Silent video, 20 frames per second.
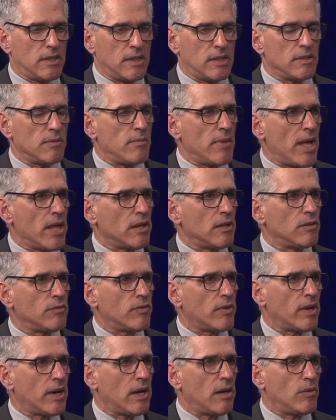it's a model
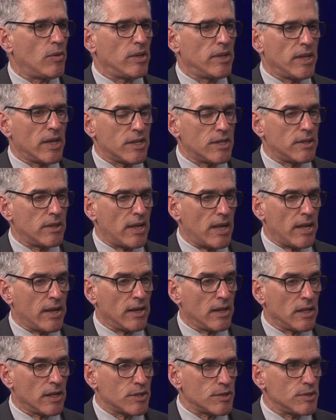for how an
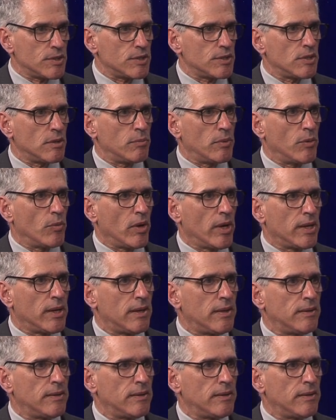election should be run.